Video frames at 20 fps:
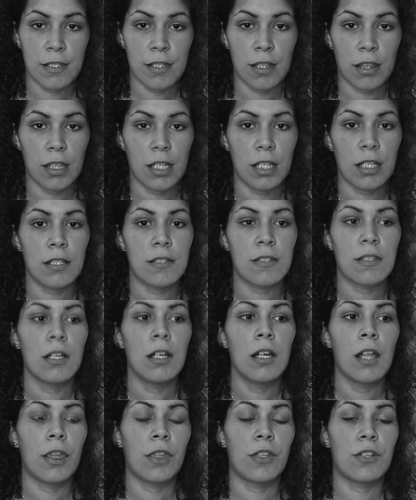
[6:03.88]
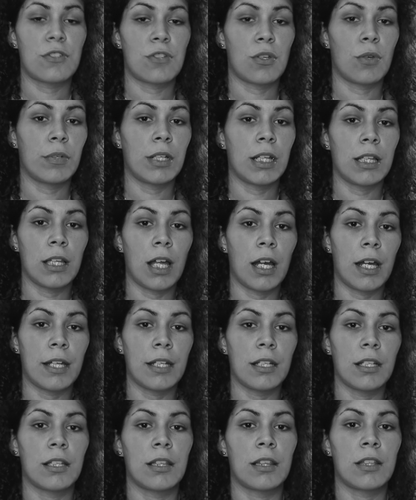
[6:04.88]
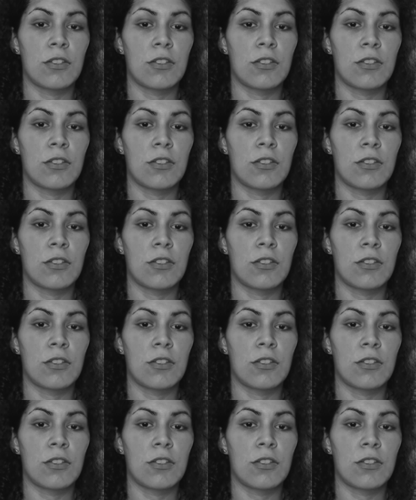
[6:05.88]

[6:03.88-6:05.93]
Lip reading: and things, the Sony line,